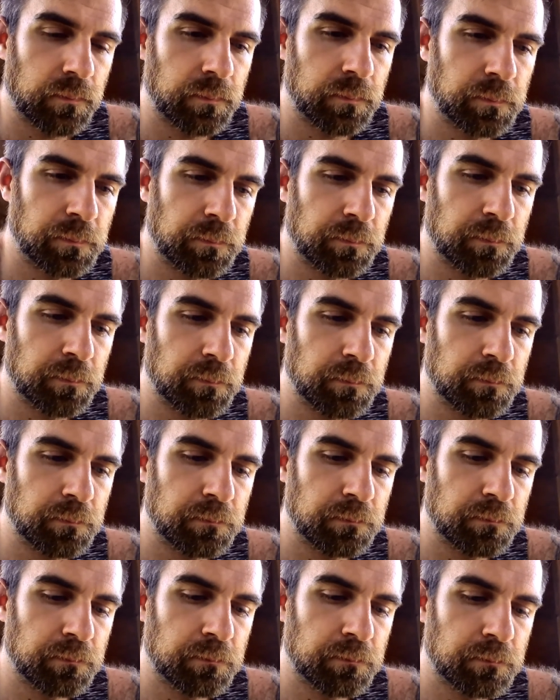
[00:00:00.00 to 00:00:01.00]

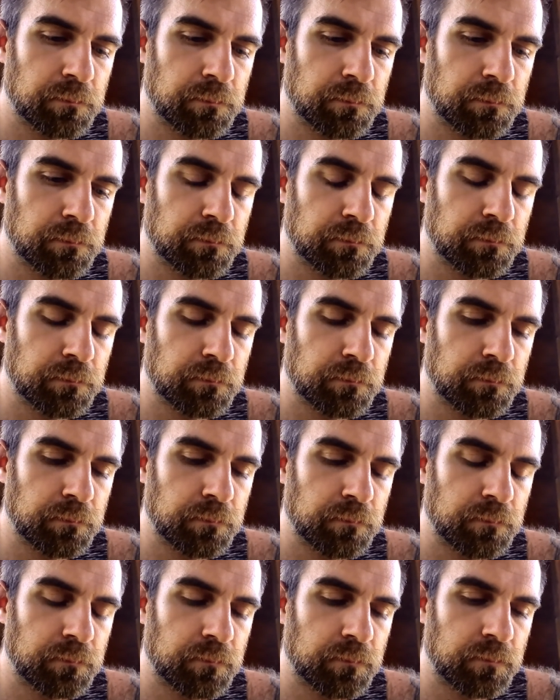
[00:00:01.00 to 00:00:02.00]

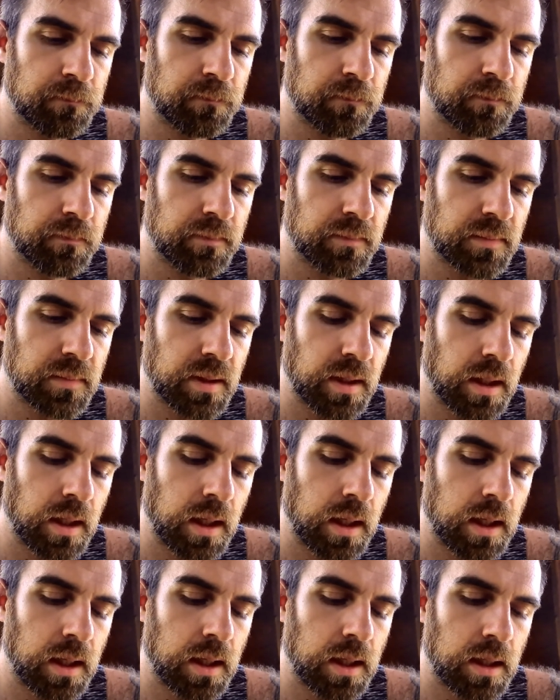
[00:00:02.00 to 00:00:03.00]

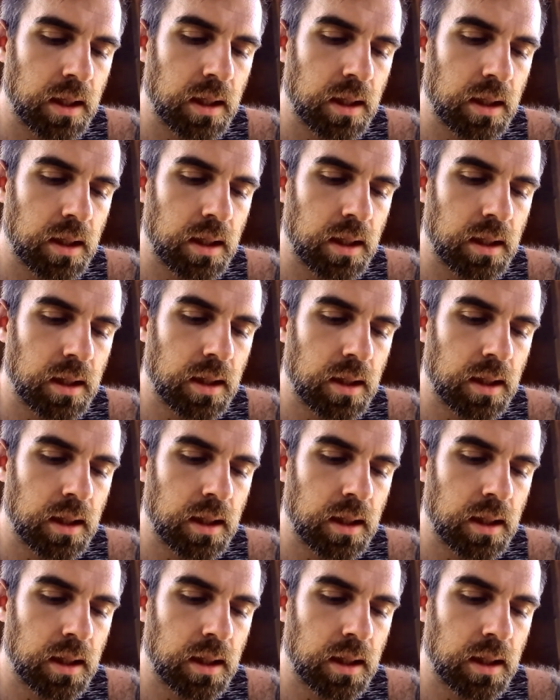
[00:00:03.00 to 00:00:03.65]
(silence)